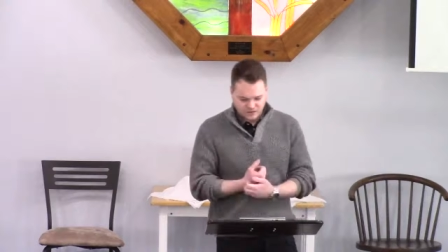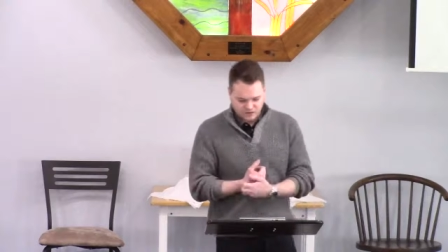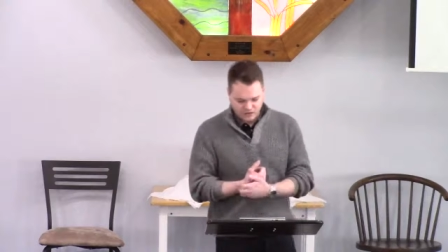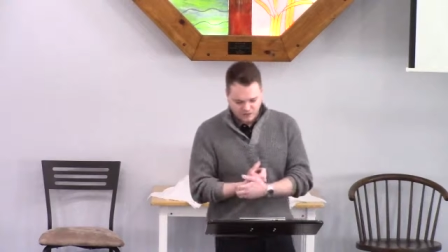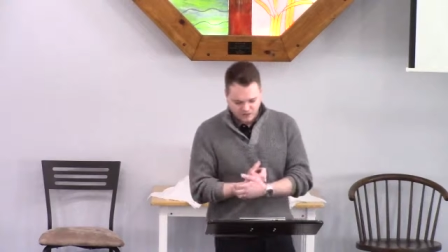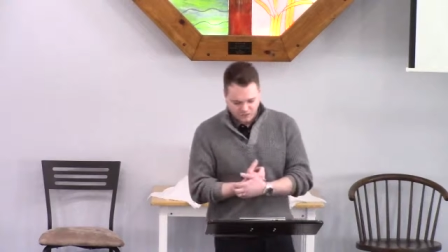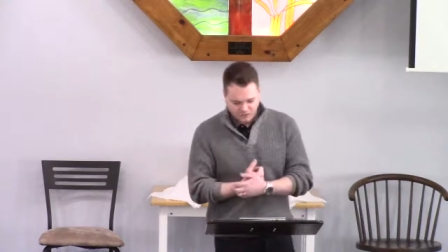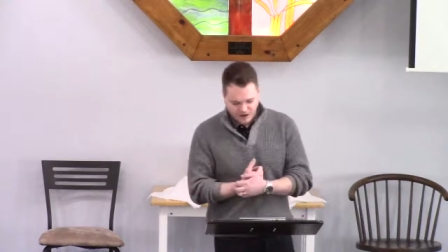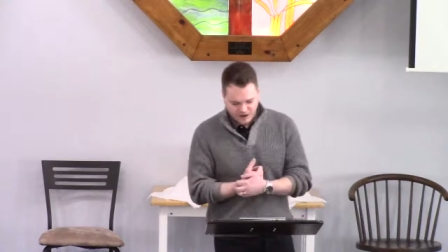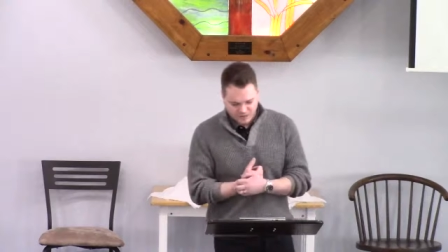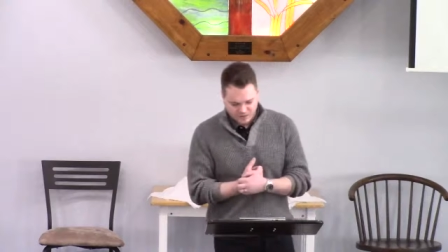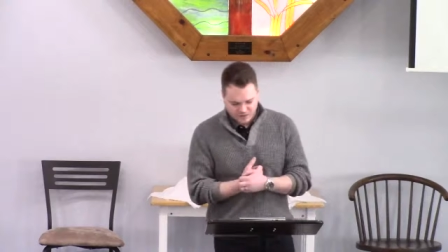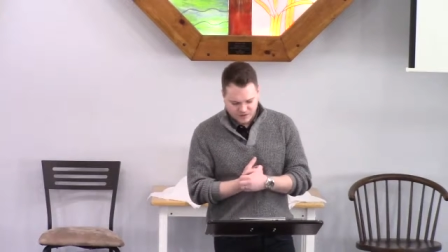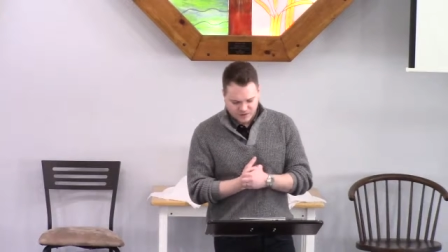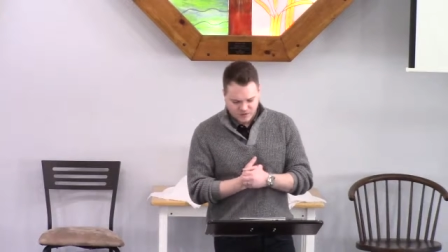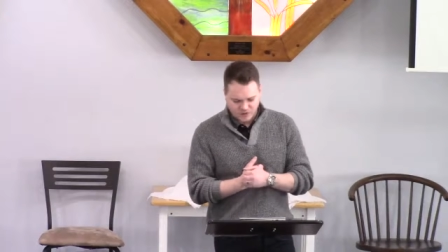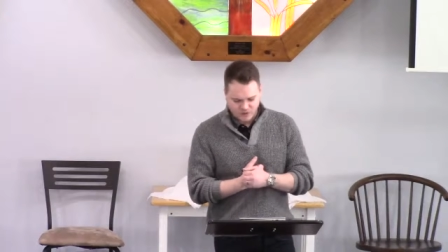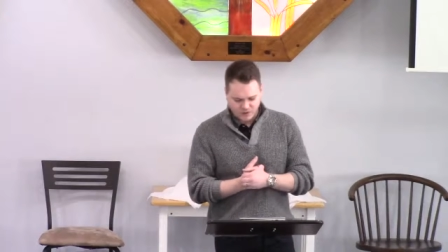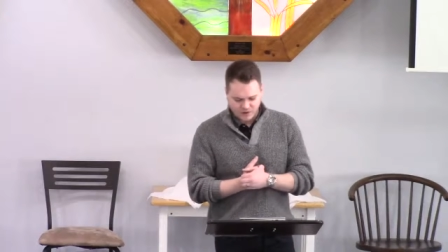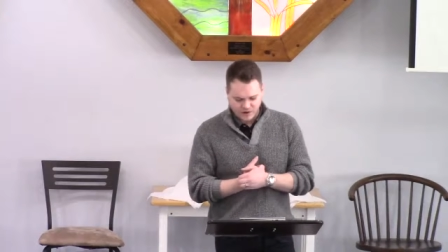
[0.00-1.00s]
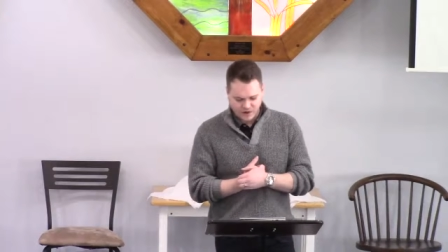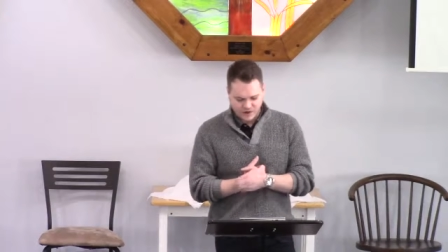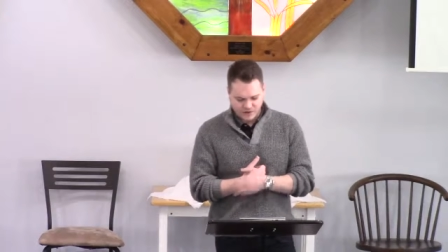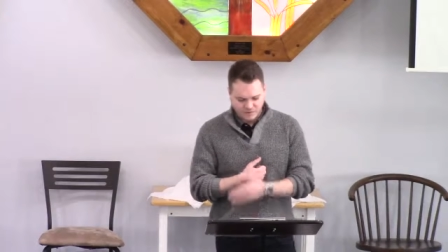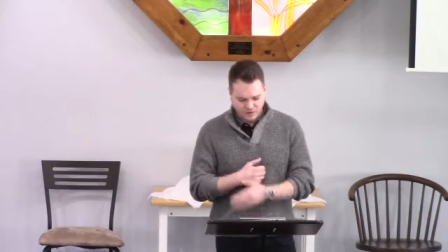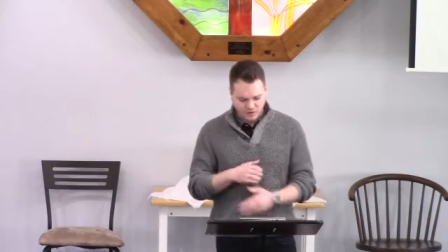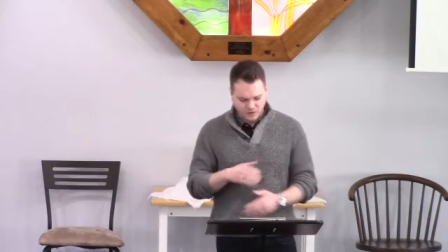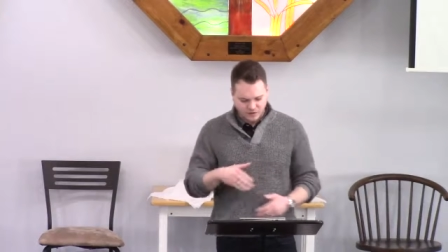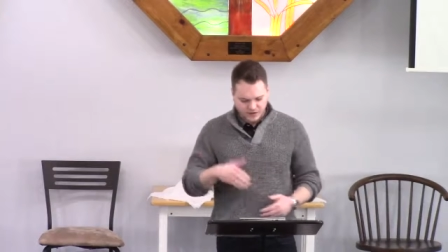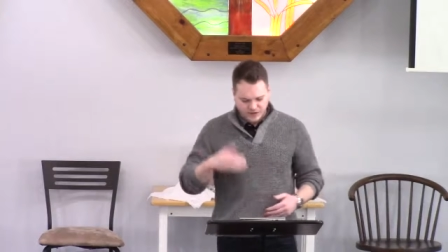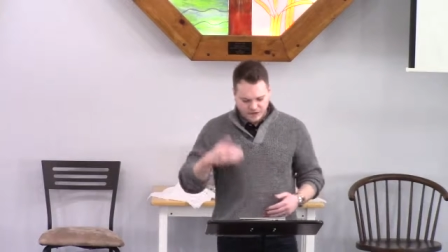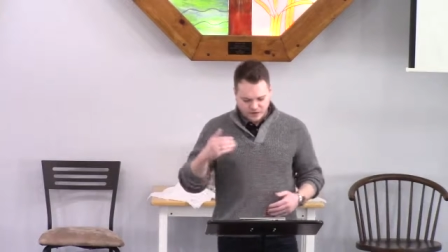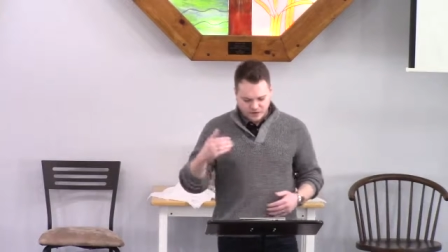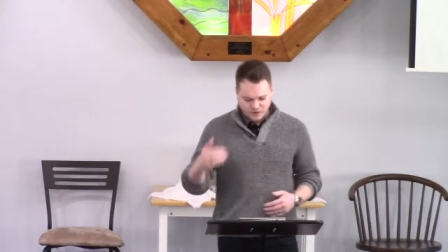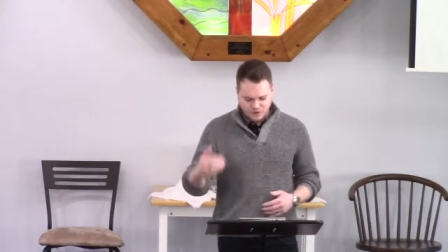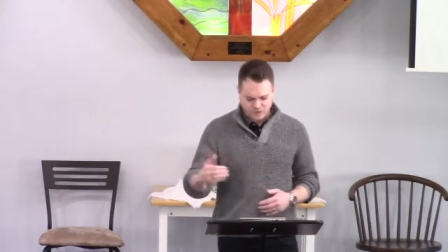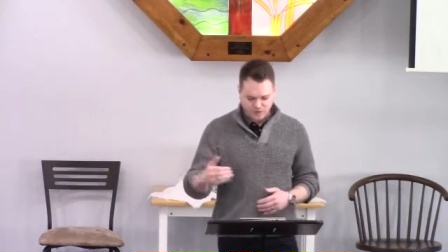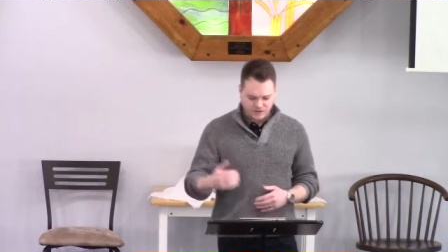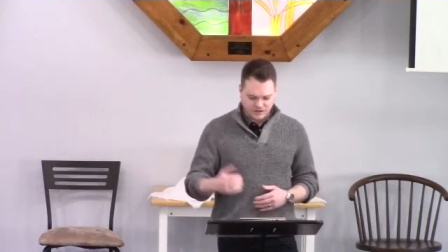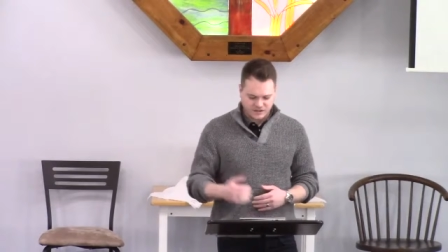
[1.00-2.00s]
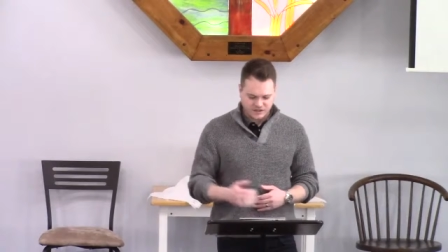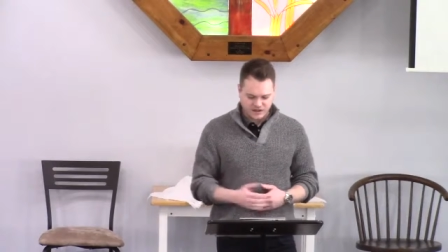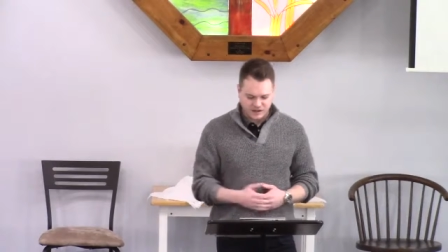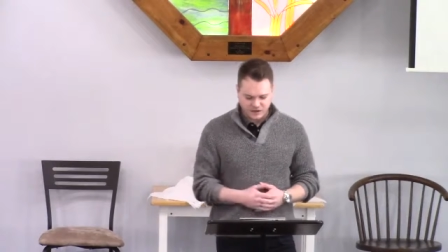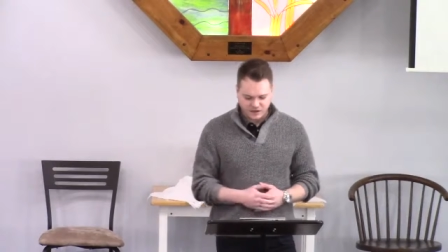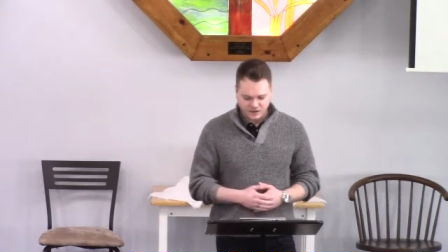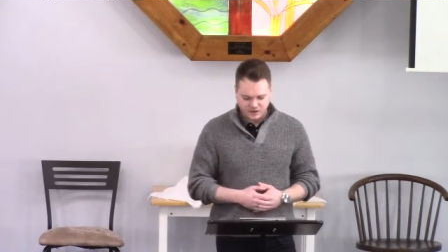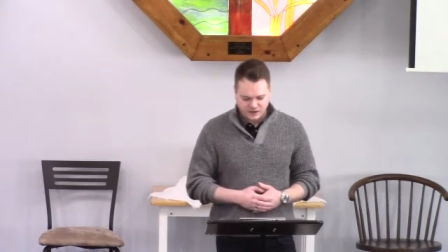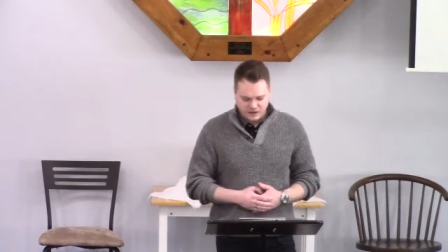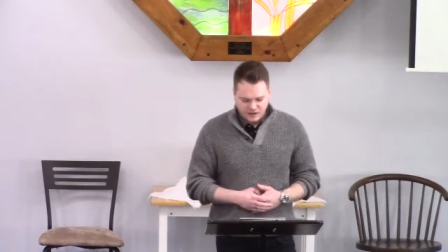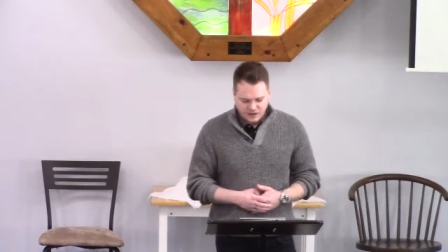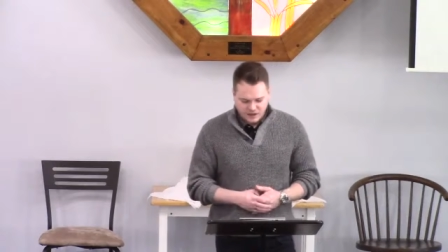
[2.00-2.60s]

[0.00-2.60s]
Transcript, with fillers: to wrap the story up, but we're getting towards the end.